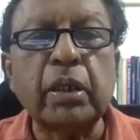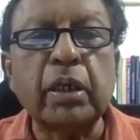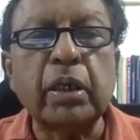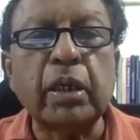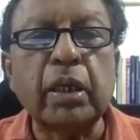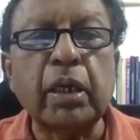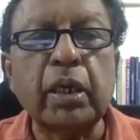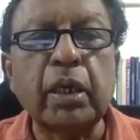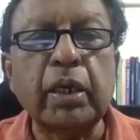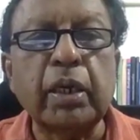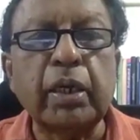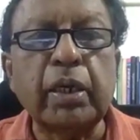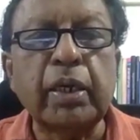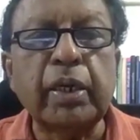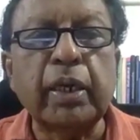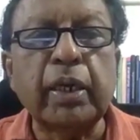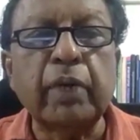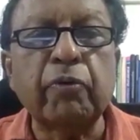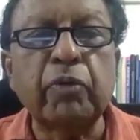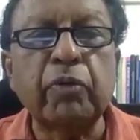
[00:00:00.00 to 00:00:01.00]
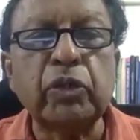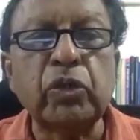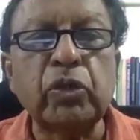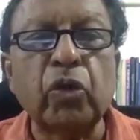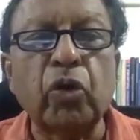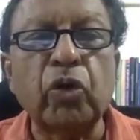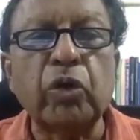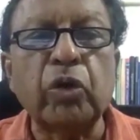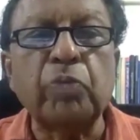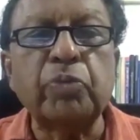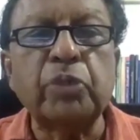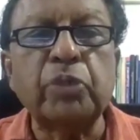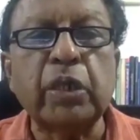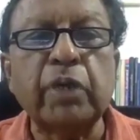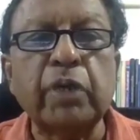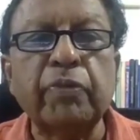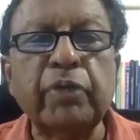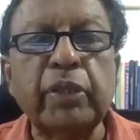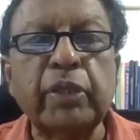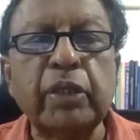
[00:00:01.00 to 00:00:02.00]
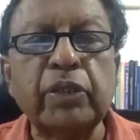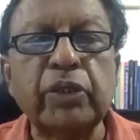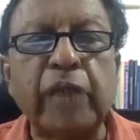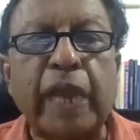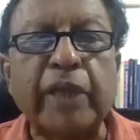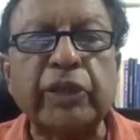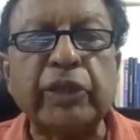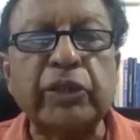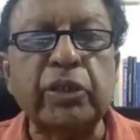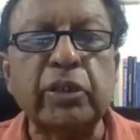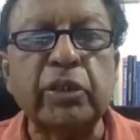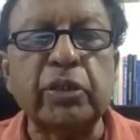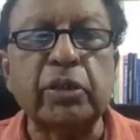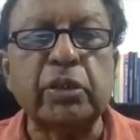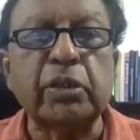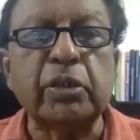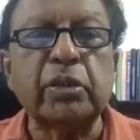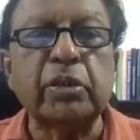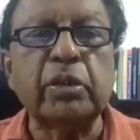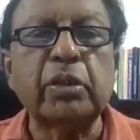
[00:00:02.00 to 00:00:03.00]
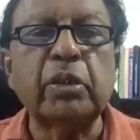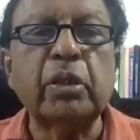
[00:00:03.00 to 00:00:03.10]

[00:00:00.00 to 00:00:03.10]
uh, India was not observing the sanctions